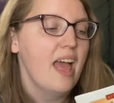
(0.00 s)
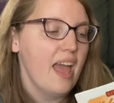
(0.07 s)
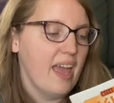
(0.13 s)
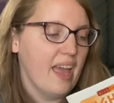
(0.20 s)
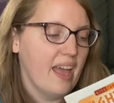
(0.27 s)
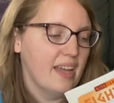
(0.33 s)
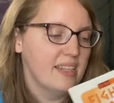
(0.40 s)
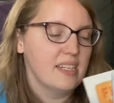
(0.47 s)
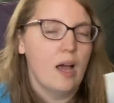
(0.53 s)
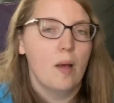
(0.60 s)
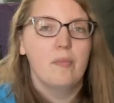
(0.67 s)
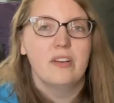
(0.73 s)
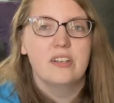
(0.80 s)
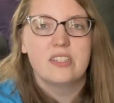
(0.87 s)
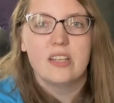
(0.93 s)

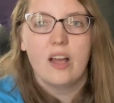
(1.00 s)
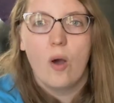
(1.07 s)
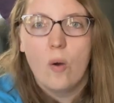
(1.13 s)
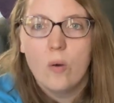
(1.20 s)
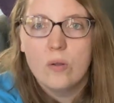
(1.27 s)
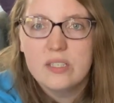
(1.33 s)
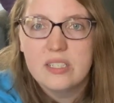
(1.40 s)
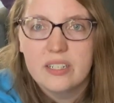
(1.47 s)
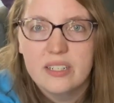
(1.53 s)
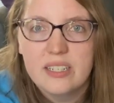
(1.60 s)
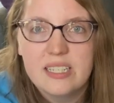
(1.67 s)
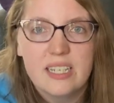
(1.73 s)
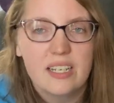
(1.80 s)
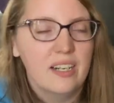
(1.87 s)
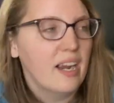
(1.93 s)
And there's a whole
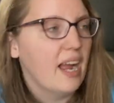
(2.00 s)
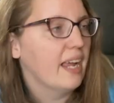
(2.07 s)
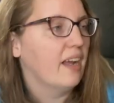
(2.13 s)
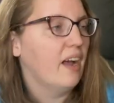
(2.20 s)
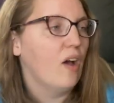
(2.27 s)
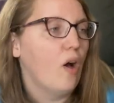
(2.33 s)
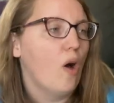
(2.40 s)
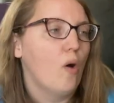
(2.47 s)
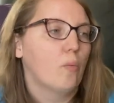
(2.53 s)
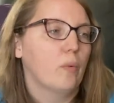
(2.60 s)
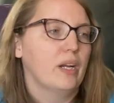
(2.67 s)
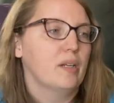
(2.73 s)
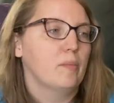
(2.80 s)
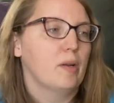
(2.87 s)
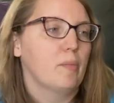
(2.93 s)
series here. I got all
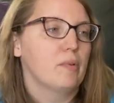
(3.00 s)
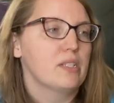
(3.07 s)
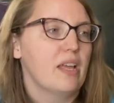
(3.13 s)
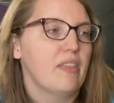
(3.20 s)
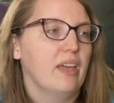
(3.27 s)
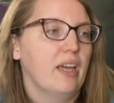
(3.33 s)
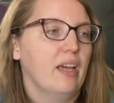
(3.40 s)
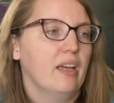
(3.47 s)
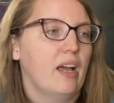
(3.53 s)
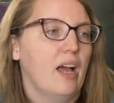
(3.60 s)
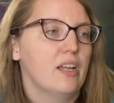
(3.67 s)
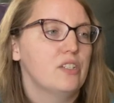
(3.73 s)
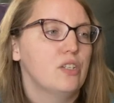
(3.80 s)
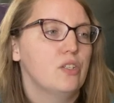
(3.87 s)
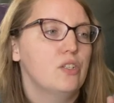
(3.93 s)
random numbers. I think I
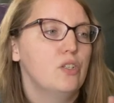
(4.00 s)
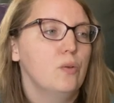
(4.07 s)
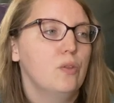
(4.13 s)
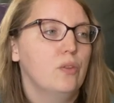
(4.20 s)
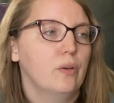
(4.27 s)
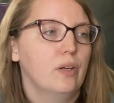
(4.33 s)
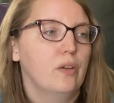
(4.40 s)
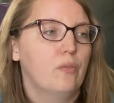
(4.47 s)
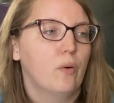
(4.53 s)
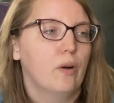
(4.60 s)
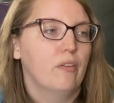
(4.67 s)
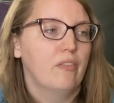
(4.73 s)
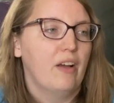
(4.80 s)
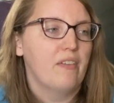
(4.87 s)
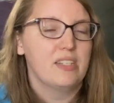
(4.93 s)
got 2, 3,
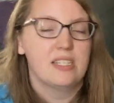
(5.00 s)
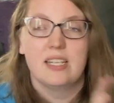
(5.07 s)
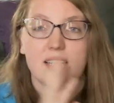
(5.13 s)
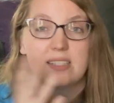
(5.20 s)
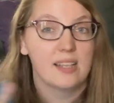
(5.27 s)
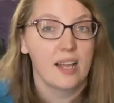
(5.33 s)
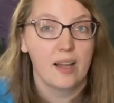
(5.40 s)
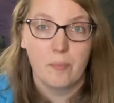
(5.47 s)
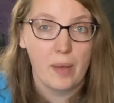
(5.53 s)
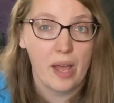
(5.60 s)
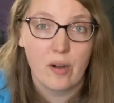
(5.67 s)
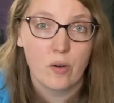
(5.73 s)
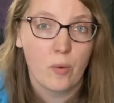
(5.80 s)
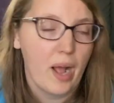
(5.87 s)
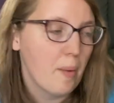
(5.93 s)
4, 5, and 6. I
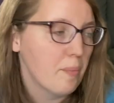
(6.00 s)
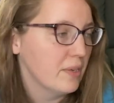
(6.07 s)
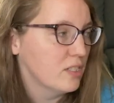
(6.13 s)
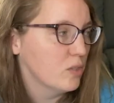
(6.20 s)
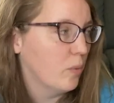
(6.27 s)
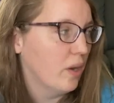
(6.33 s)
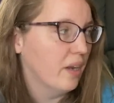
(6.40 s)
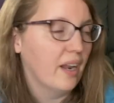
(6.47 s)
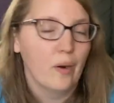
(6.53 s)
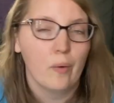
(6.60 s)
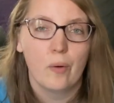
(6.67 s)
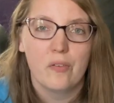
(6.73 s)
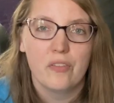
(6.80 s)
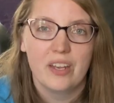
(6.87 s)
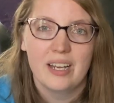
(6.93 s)
don't know what happened to 1. I
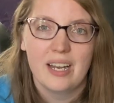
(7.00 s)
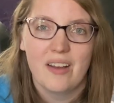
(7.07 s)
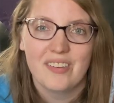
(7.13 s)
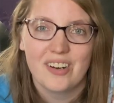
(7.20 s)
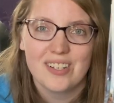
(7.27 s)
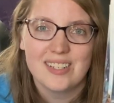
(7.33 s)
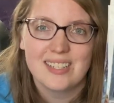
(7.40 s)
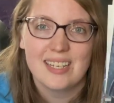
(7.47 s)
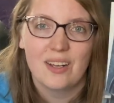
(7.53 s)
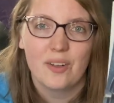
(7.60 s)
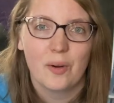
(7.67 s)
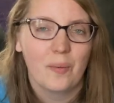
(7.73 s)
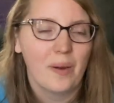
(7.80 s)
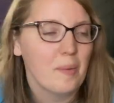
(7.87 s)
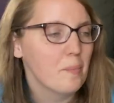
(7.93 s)
don't know if they didn't have it on sale
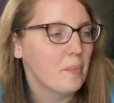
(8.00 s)
or what,